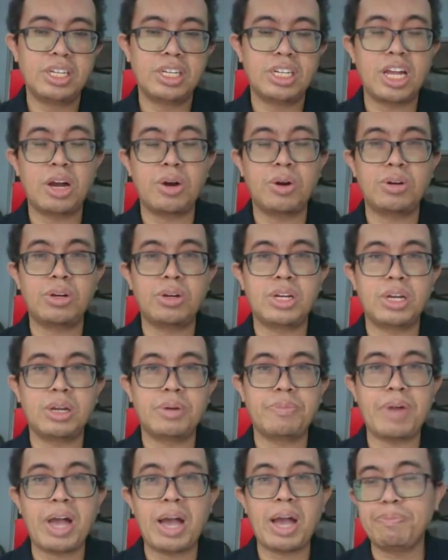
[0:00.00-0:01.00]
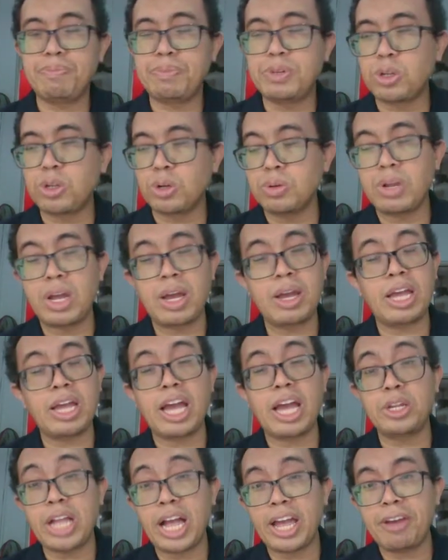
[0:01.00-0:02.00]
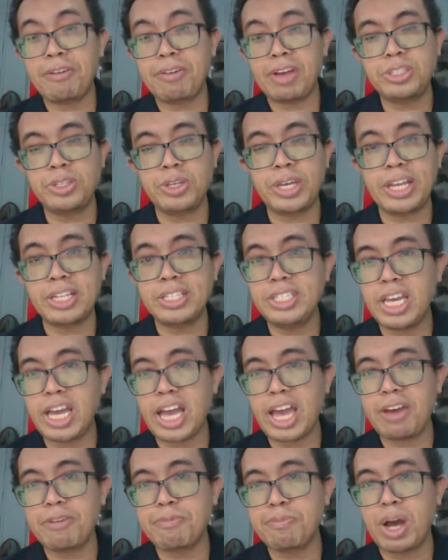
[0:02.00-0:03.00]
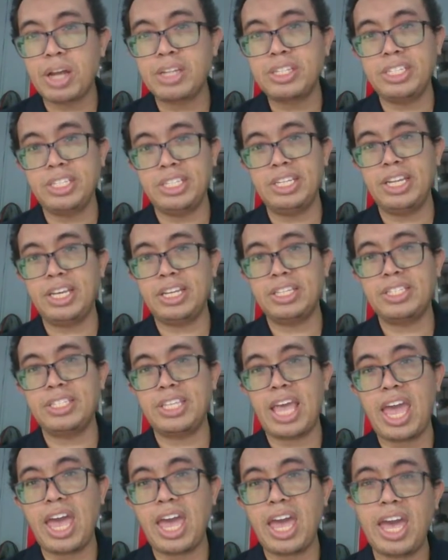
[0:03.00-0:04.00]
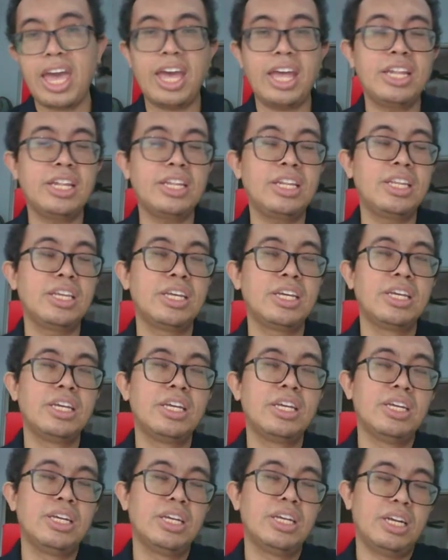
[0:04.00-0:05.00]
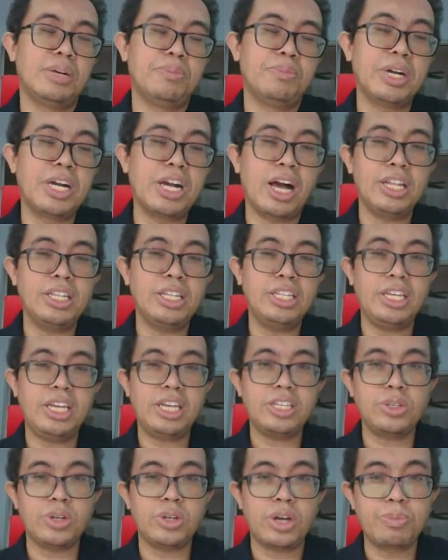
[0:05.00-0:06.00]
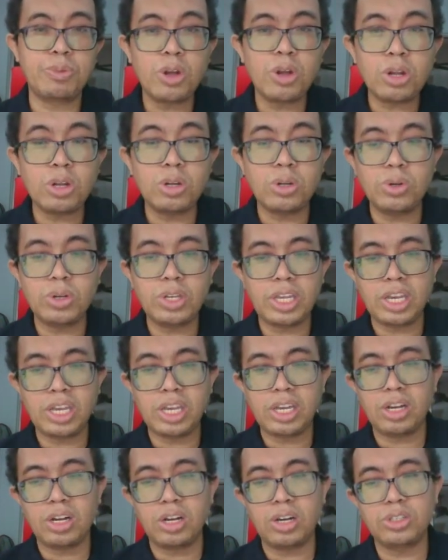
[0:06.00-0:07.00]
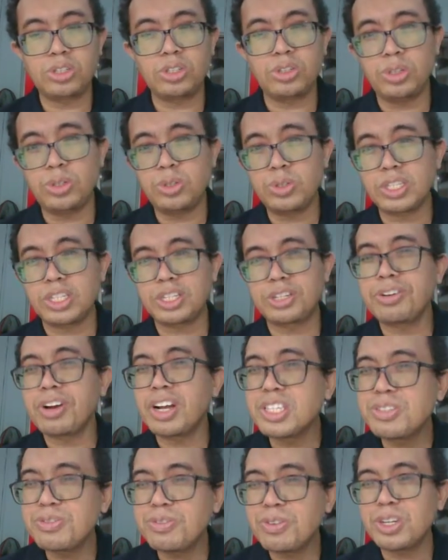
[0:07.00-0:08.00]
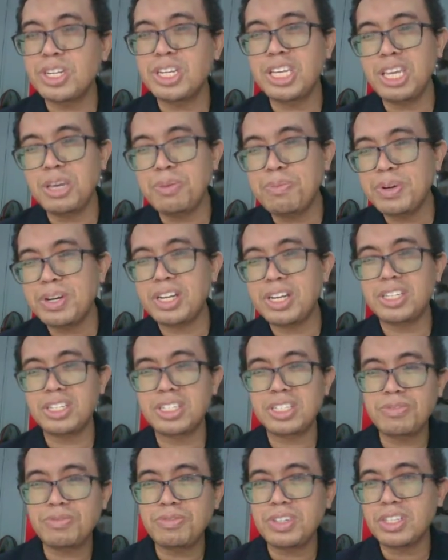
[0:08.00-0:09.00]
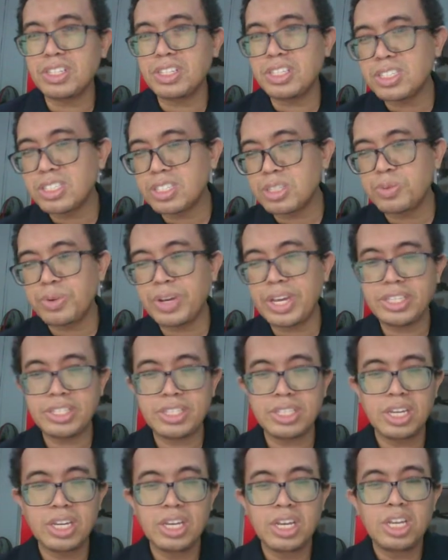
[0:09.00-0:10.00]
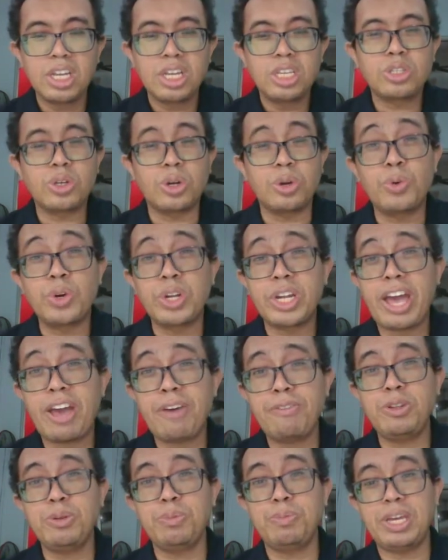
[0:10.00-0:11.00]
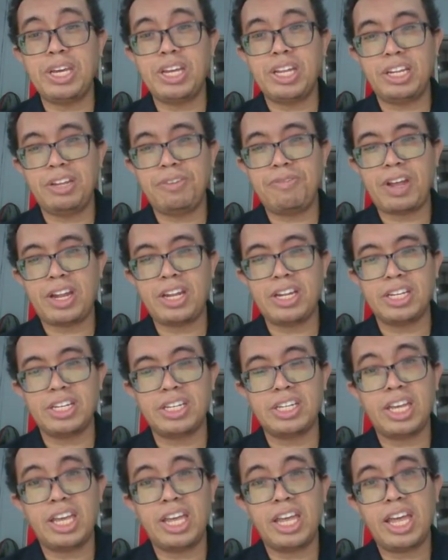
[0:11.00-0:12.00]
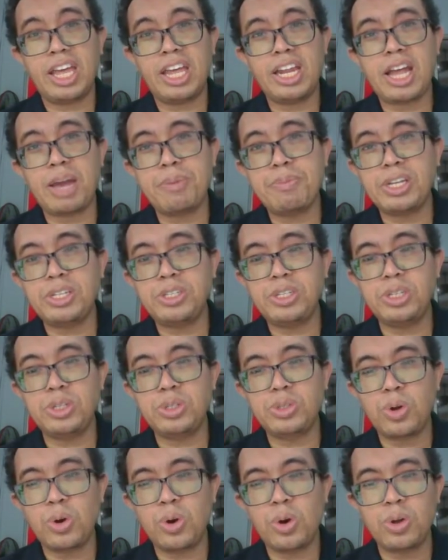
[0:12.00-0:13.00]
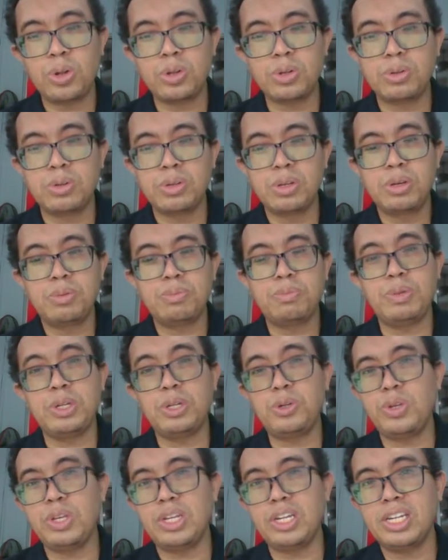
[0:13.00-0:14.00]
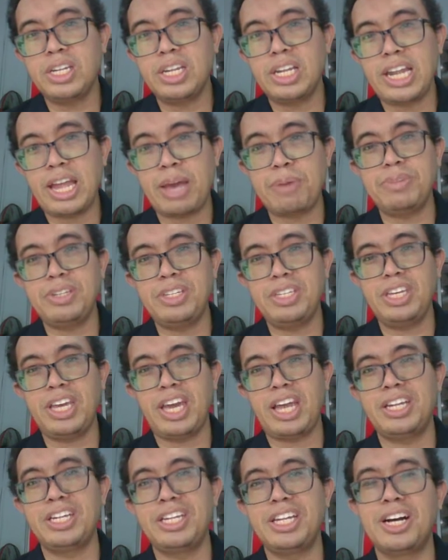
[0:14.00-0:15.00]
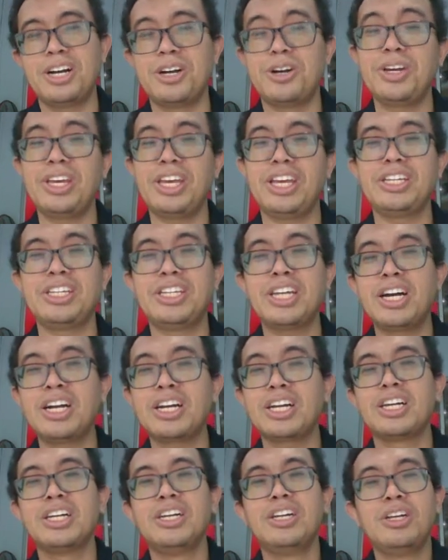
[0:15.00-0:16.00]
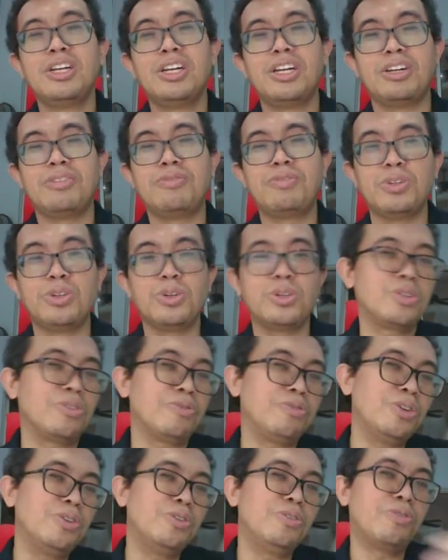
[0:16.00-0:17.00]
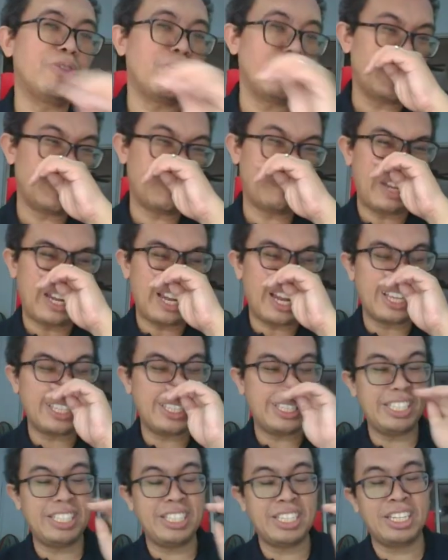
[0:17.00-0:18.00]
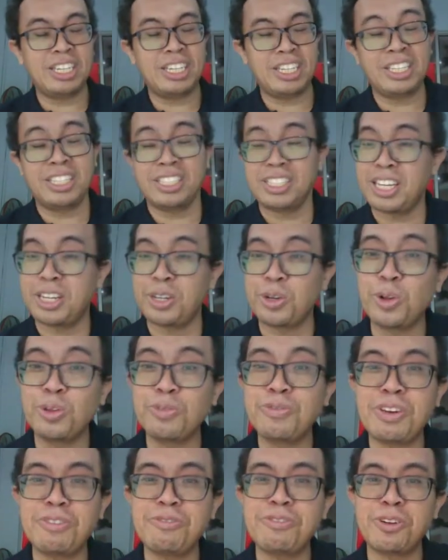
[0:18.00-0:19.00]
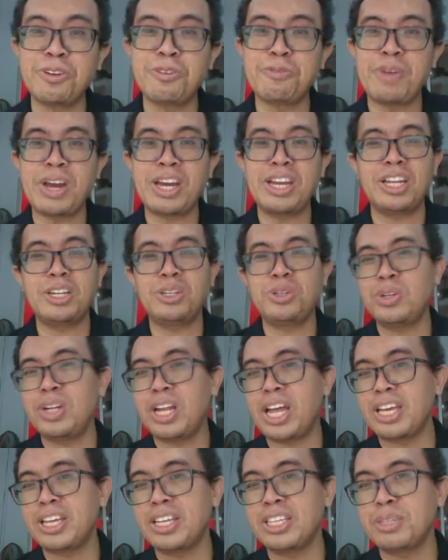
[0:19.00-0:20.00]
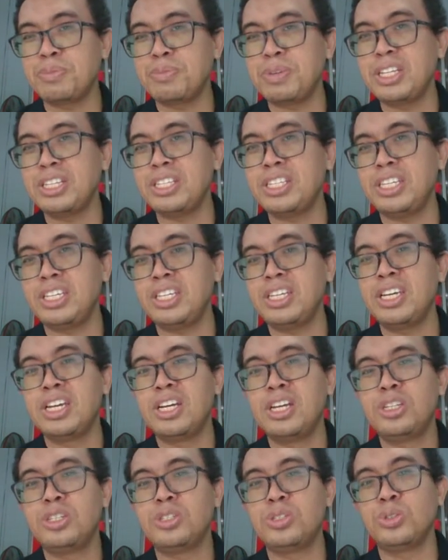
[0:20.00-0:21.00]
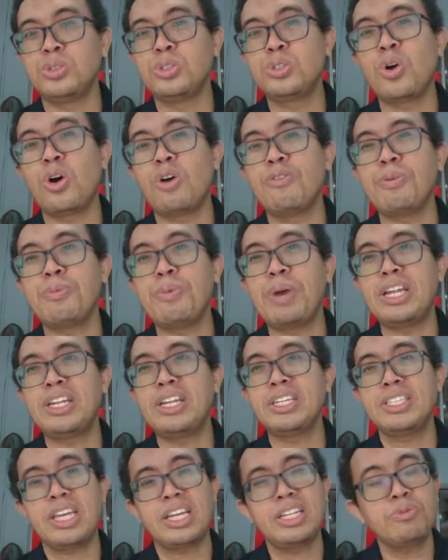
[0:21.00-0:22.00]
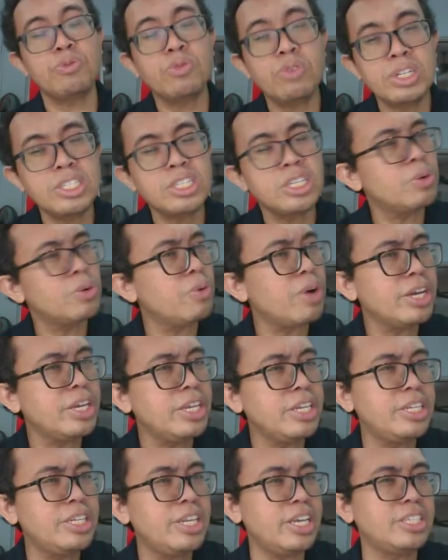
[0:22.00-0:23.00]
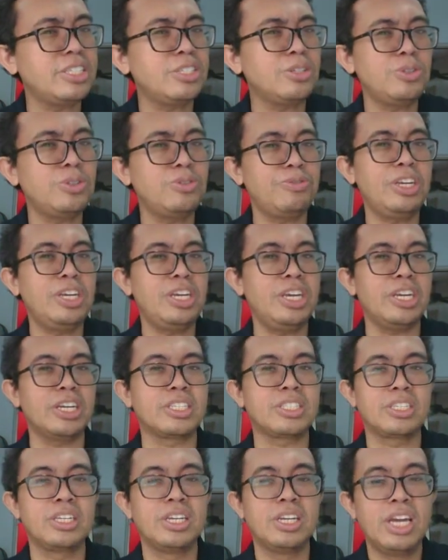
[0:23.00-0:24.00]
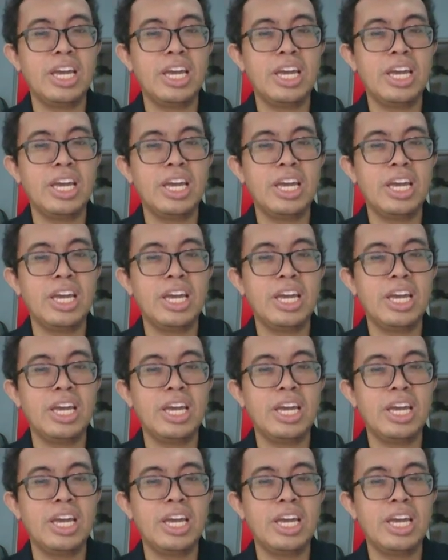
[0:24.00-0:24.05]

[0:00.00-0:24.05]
Now, I don't, I have, as you can see, I have Martinez and McCarthy, so I'm not looking to use a transfer on a keeper. I just feel it's a waste. So it would have to be a defender. And I'm actually torn between Lamptey and Dunk. Okay, Dunk, for those of you who followed me last season, he's an old favorite of mine. I do like his ability to score from headers, and once in a while he takes those free kicks.